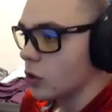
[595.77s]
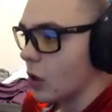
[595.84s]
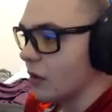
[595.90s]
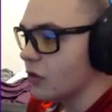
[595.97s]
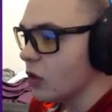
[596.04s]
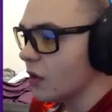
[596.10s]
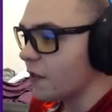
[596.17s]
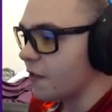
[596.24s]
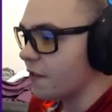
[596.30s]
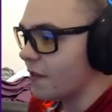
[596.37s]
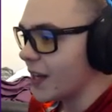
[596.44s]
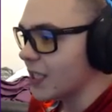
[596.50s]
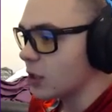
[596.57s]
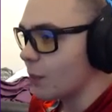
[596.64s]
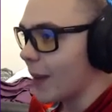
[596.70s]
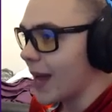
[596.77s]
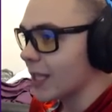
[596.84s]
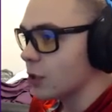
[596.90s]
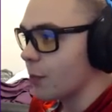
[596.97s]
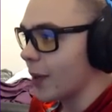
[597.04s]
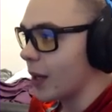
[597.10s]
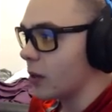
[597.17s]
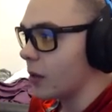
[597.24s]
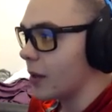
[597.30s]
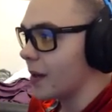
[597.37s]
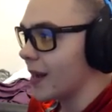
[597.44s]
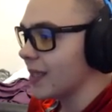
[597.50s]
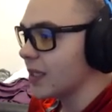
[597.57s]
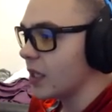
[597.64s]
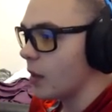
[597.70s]
So after a face mask penalty,
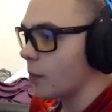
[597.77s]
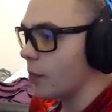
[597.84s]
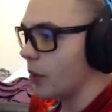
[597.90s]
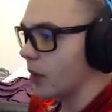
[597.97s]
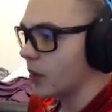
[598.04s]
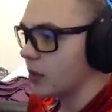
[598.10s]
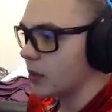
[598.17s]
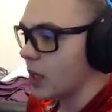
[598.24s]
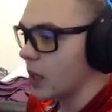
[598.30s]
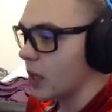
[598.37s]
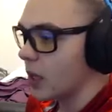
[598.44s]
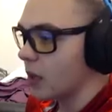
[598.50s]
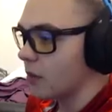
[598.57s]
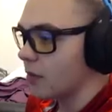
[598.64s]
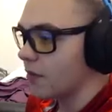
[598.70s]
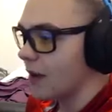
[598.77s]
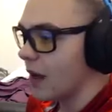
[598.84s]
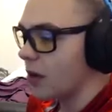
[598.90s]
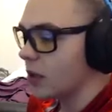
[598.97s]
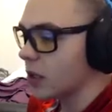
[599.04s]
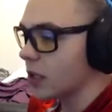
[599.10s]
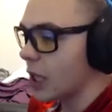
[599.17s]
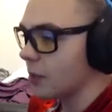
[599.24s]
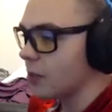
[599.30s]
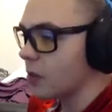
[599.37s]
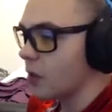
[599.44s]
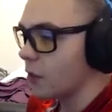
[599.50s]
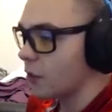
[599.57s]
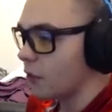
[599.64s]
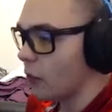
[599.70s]
that's going to put the Falcons up to
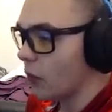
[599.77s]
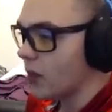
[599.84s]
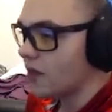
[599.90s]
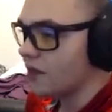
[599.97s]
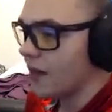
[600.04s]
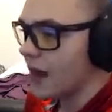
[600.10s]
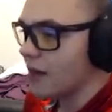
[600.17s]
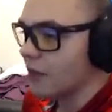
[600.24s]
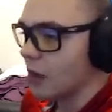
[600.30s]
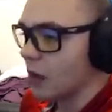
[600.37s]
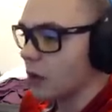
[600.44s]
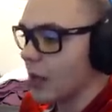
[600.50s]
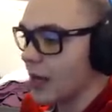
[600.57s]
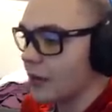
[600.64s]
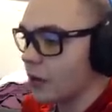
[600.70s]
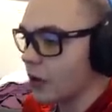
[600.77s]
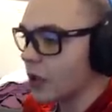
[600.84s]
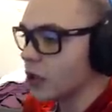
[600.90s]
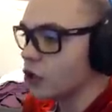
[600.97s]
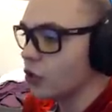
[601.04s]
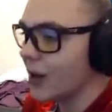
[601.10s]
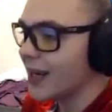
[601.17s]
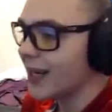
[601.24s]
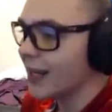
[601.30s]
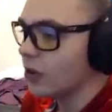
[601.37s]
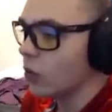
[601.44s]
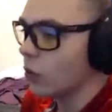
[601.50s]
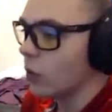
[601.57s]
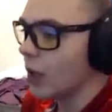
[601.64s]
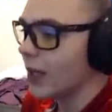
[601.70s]
the 45-yard line. They're going to try to get
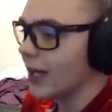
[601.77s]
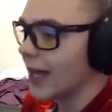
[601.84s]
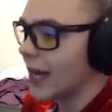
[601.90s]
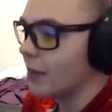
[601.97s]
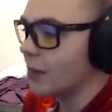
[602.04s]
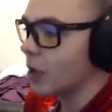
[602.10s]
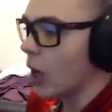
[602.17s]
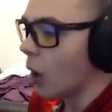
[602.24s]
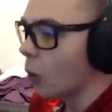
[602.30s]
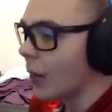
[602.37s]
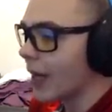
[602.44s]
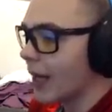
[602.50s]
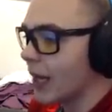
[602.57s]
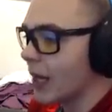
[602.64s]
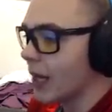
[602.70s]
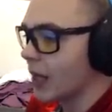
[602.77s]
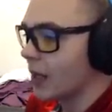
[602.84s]
the running game going.